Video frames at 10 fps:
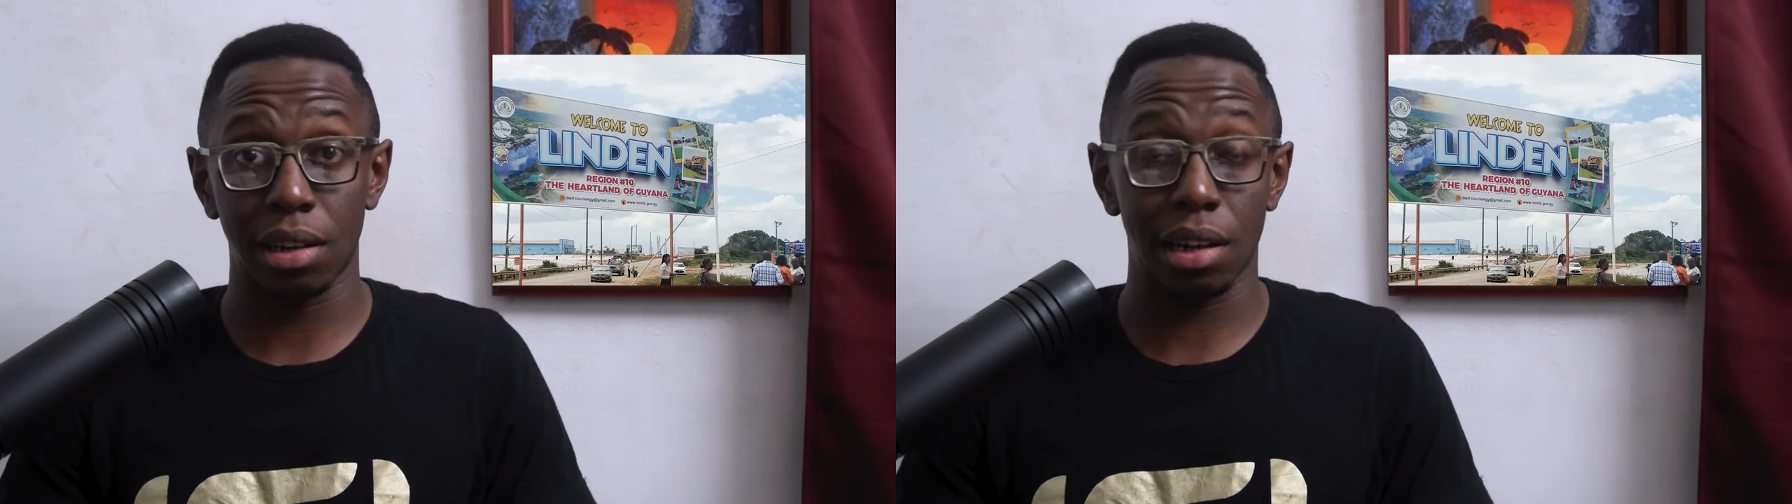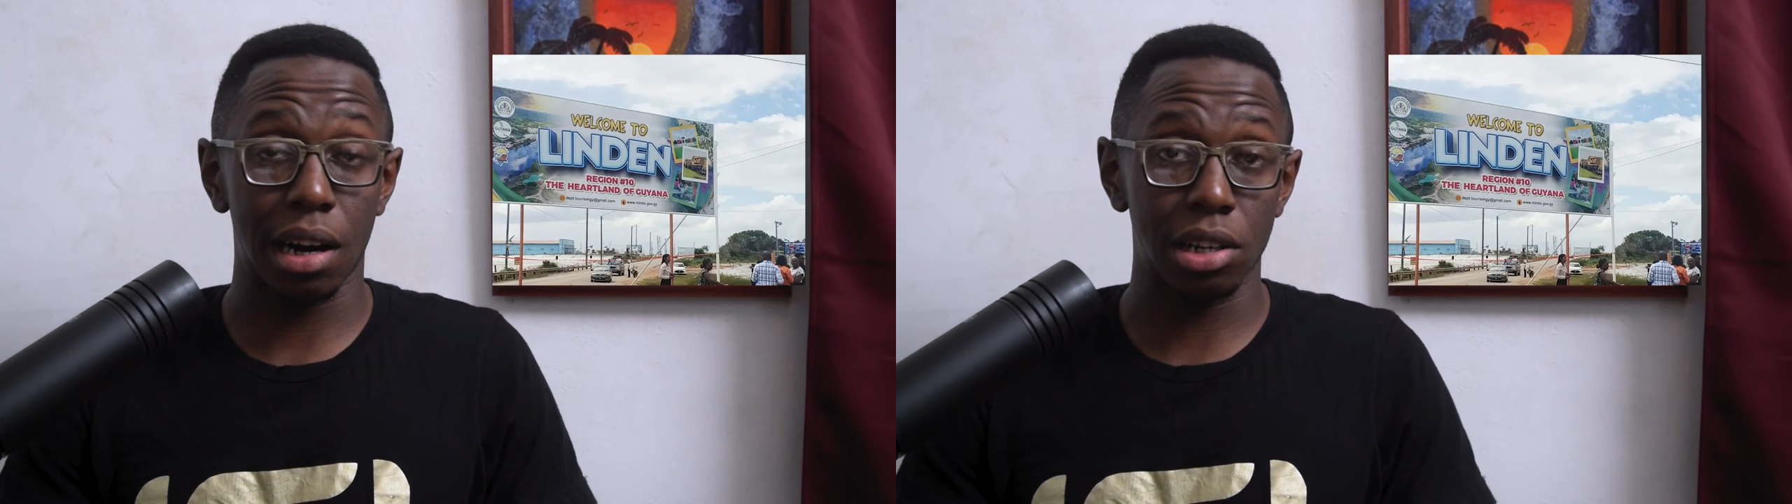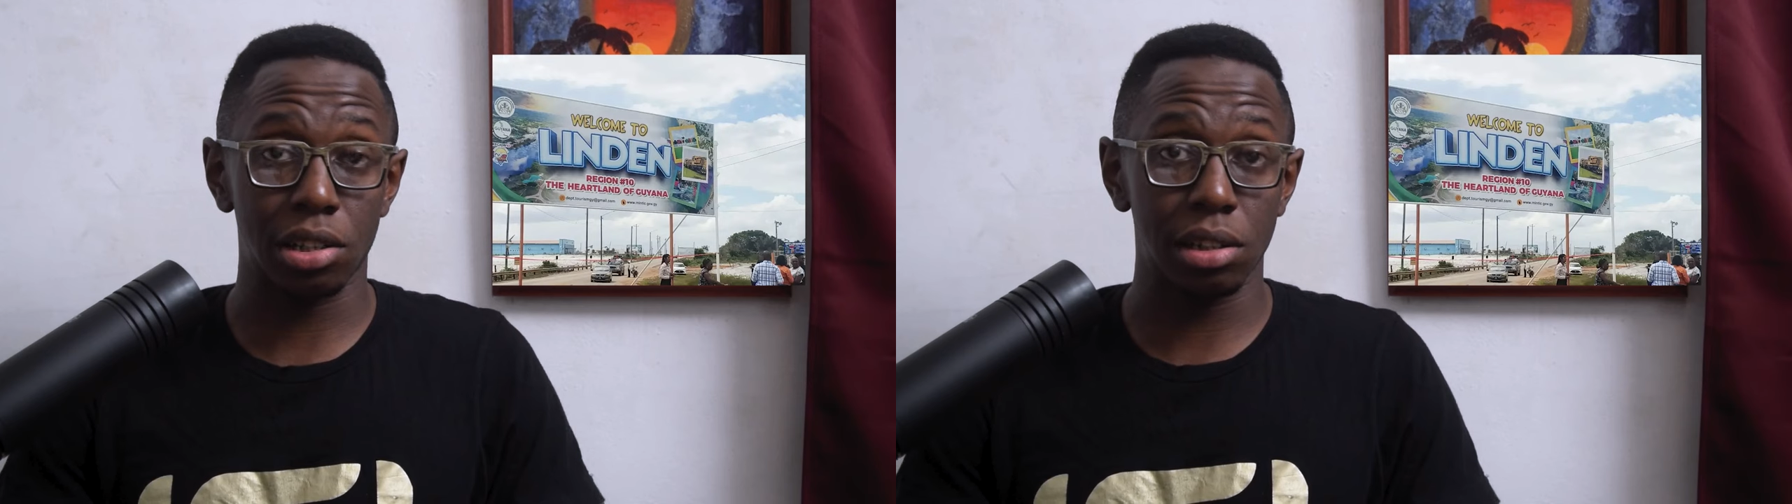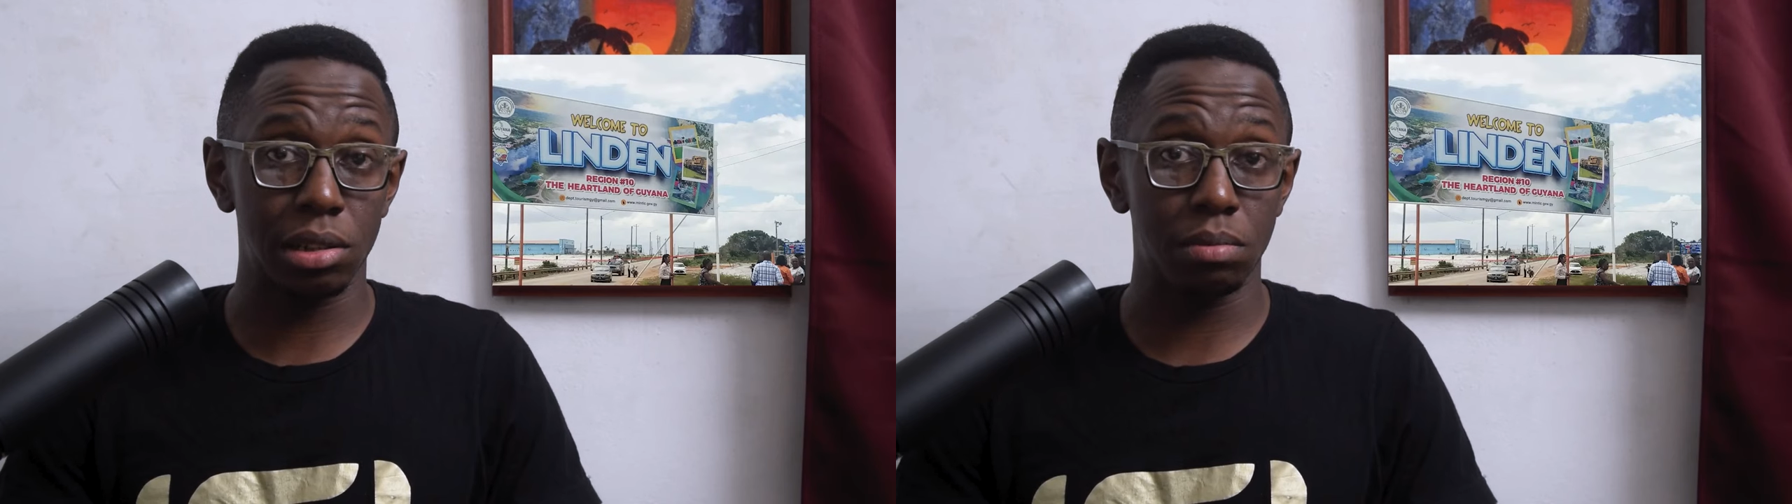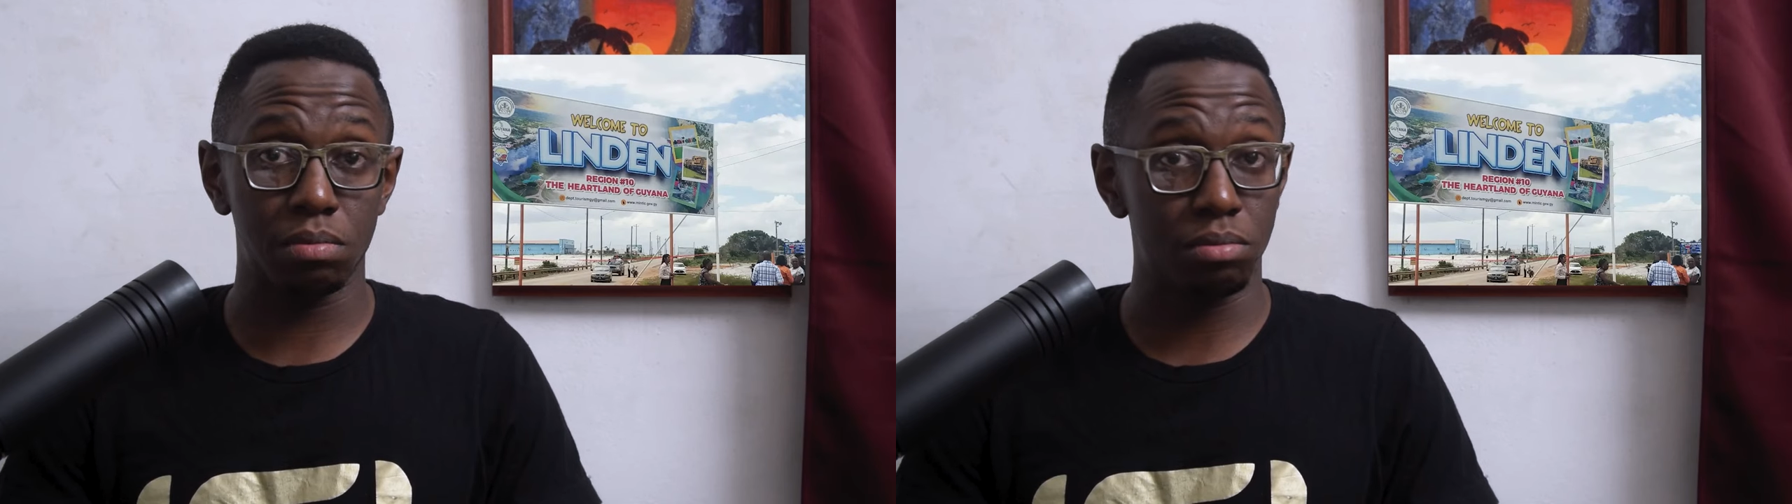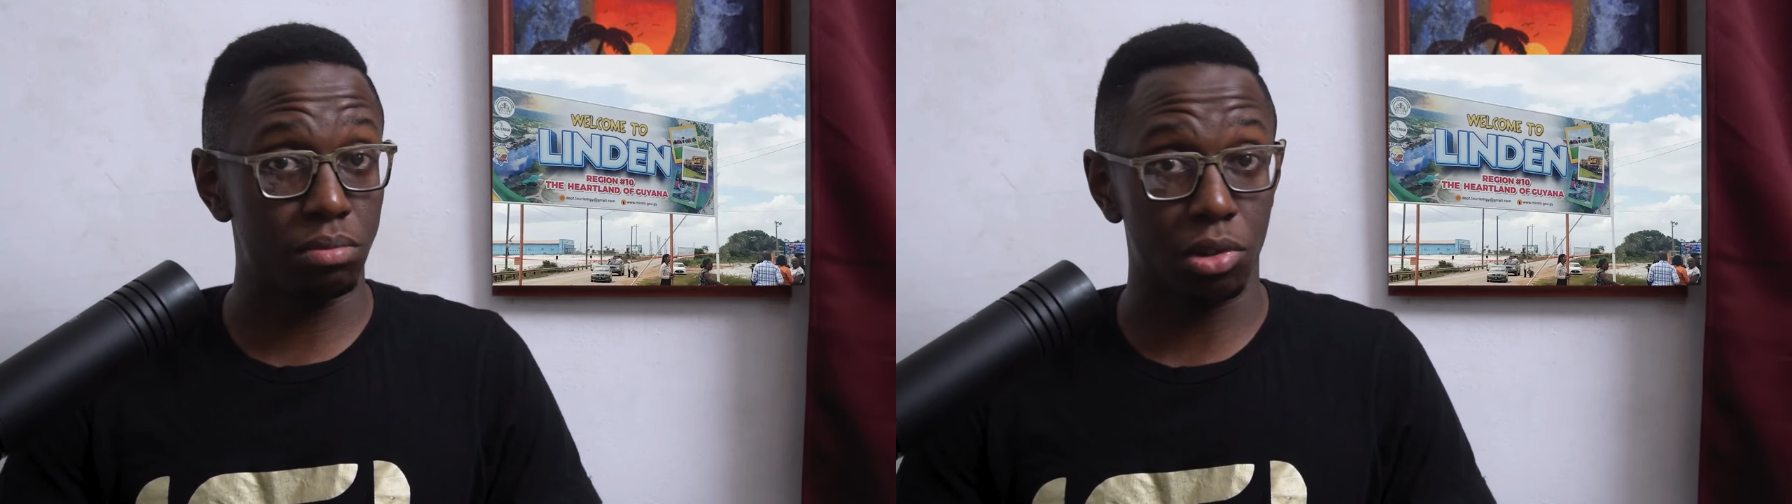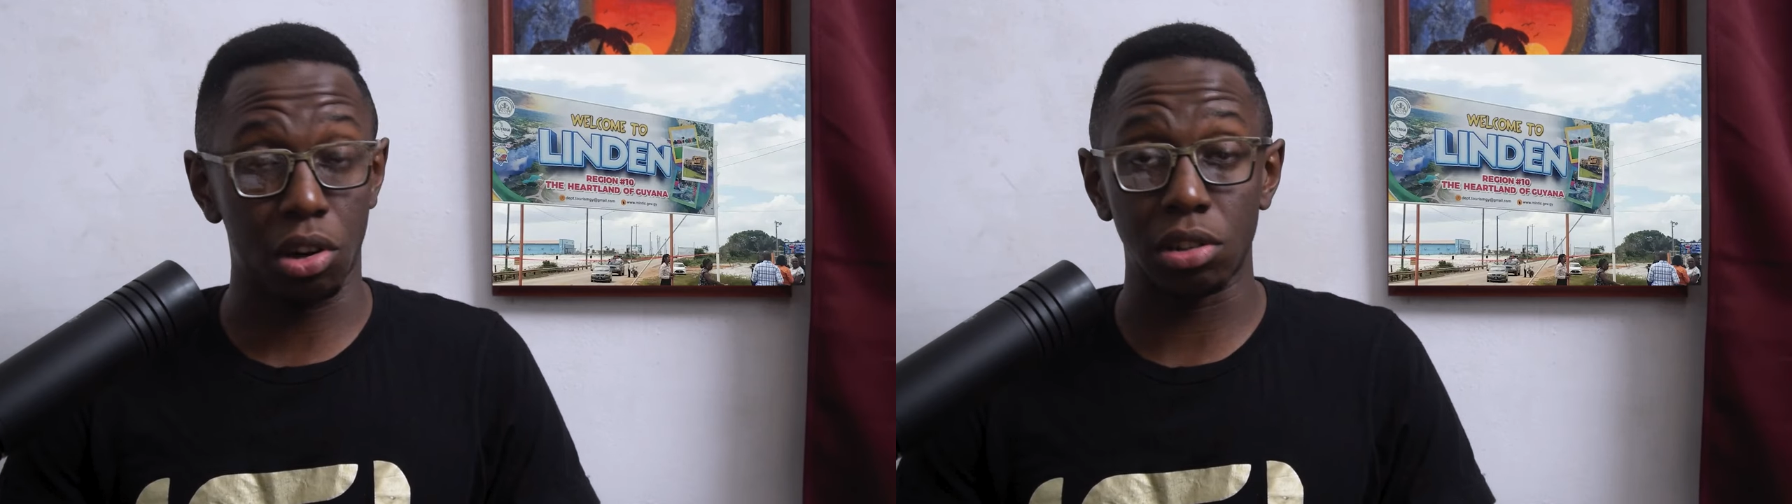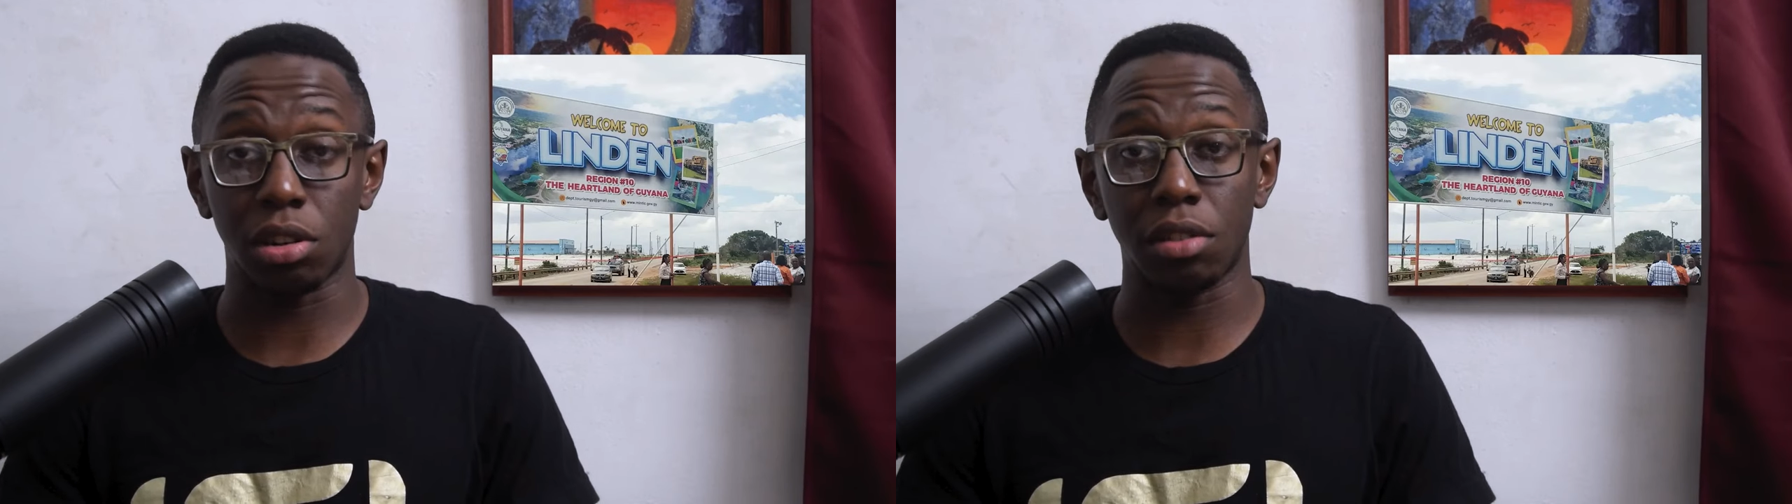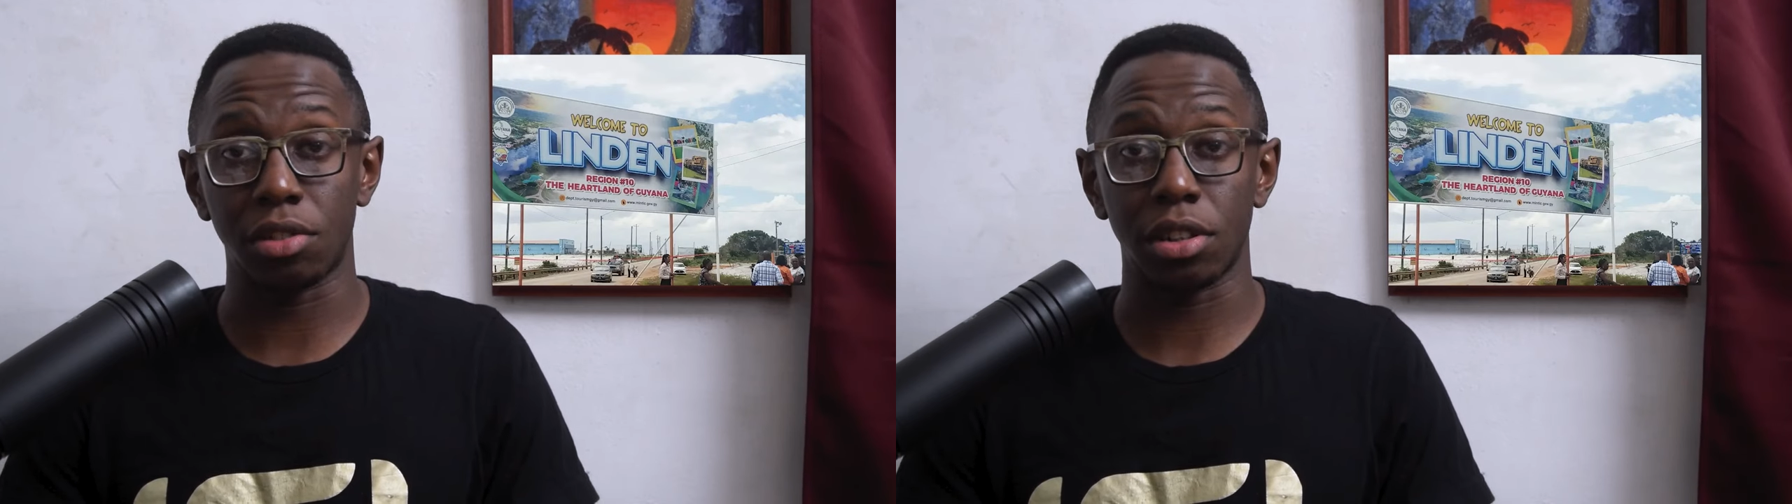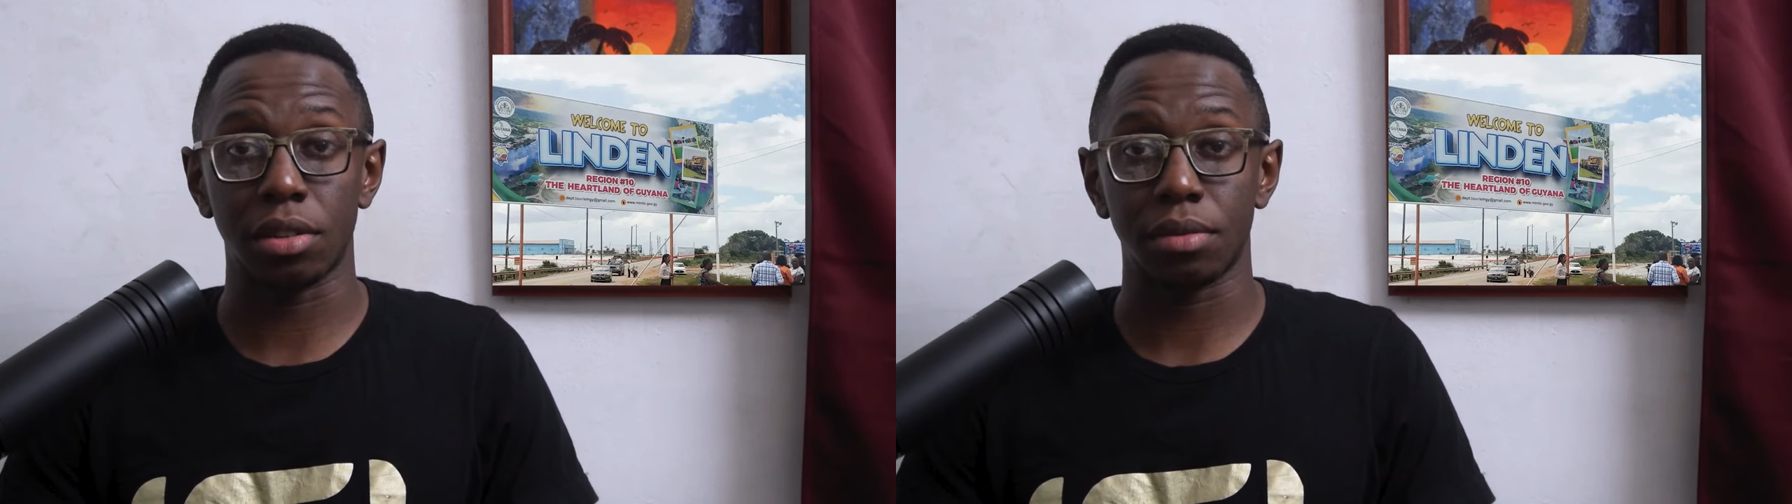largely
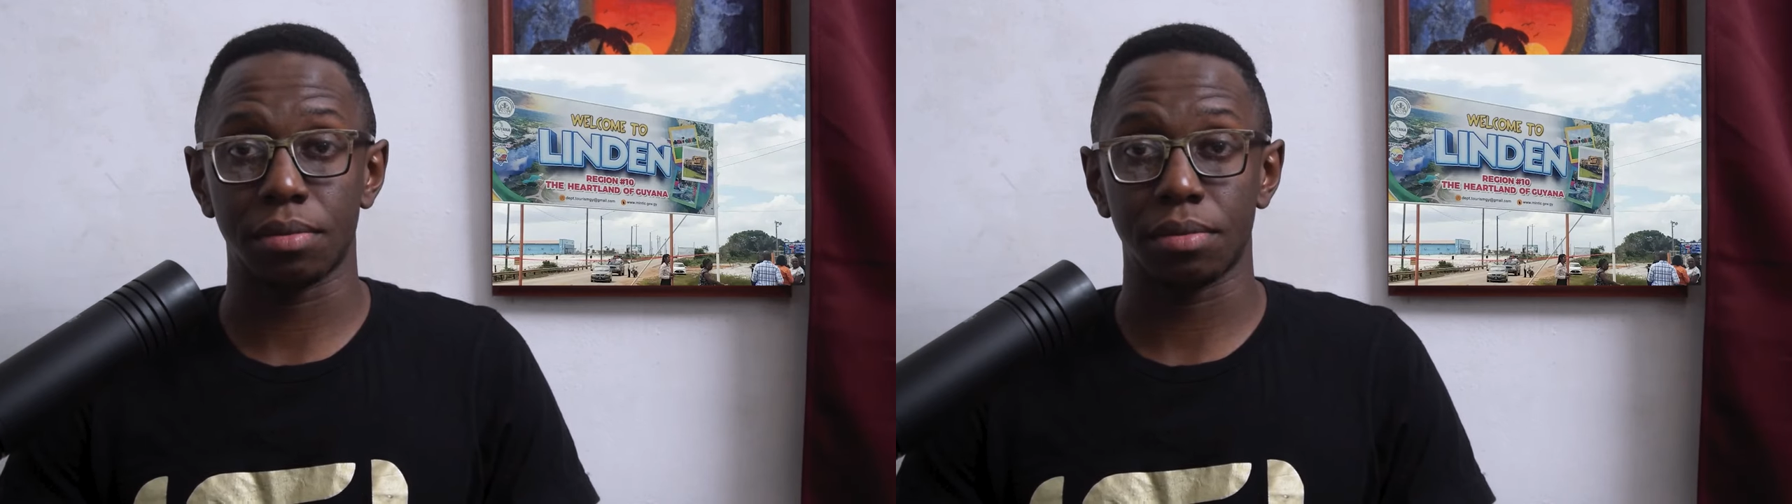uncovered.